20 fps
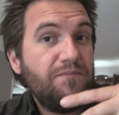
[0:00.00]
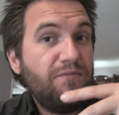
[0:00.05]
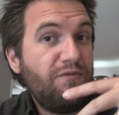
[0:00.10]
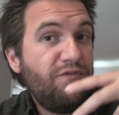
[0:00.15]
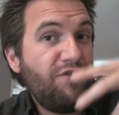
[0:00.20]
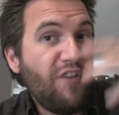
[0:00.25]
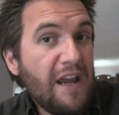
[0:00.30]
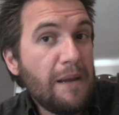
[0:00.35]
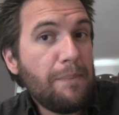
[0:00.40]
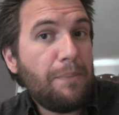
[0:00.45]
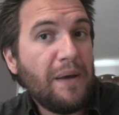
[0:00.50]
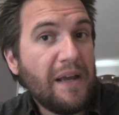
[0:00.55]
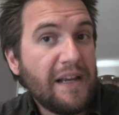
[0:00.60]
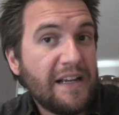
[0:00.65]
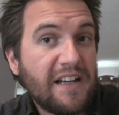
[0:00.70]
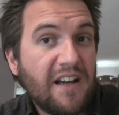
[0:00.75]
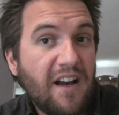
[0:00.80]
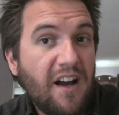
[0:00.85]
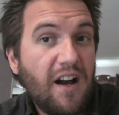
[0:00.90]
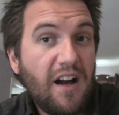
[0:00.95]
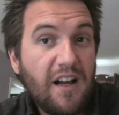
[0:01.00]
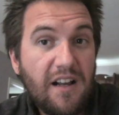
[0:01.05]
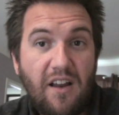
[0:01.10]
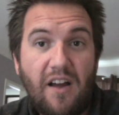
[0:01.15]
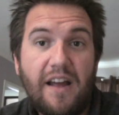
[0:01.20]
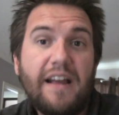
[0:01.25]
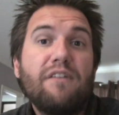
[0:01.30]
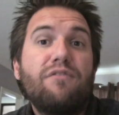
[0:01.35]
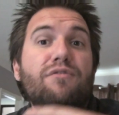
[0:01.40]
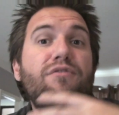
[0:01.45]
vaping. I
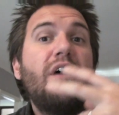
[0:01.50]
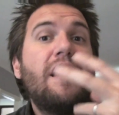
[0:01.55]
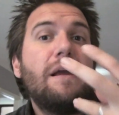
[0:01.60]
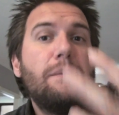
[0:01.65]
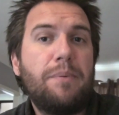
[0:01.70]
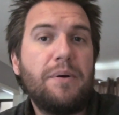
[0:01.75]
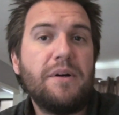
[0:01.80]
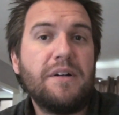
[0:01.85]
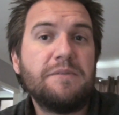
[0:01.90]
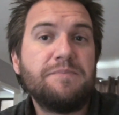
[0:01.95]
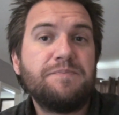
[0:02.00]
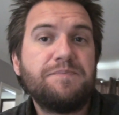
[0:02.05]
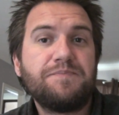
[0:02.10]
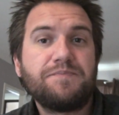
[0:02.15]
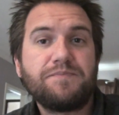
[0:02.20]
like vapor.